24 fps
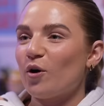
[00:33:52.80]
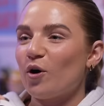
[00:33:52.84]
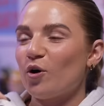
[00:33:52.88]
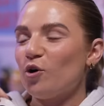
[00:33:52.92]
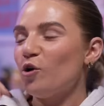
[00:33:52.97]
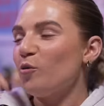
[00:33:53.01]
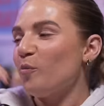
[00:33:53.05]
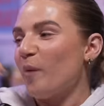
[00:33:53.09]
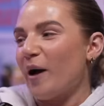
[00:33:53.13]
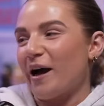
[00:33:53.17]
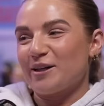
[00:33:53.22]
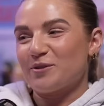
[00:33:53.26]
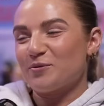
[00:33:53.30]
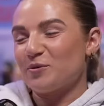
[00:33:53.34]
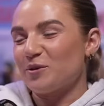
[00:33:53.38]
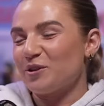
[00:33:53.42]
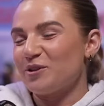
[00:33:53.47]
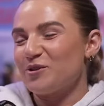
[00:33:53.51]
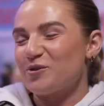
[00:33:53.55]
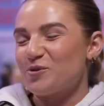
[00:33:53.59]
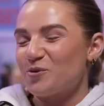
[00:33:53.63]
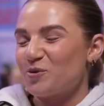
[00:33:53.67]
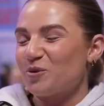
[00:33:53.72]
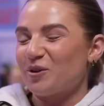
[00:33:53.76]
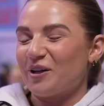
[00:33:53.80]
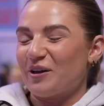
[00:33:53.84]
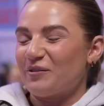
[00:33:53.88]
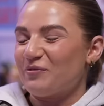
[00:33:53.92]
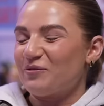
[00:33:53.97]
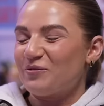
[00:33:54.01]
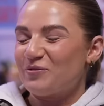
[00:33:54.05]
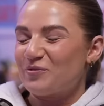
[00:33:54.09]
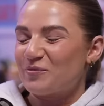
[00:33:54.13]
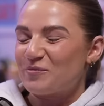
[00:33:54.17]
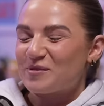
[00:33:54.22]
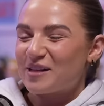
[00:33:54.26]
our backs were getting sore and
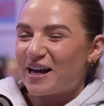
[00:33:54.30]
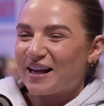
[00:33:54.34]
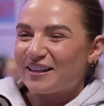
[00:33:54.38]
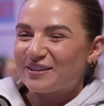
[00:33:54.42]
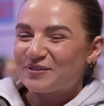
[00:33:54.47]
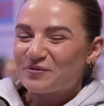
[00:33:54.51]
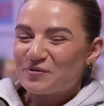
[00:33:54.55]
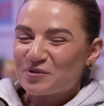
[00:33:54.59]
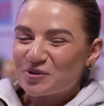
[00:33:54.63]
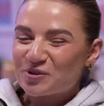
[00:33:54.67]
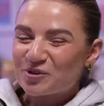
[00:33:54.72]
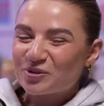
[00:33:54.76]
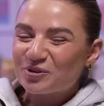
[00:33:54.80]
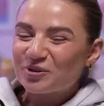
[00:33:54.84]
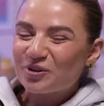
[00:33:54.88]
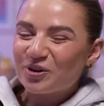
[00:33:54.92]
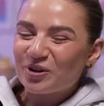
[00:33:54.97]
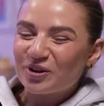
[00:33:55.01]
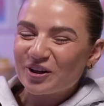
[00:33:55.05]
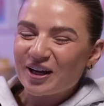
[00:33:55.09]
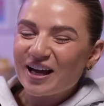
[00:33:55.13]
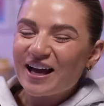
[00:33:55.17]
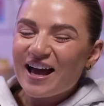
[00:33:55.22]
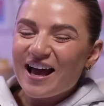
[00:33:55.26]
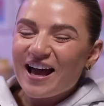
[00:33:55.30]
everything from standing for so long.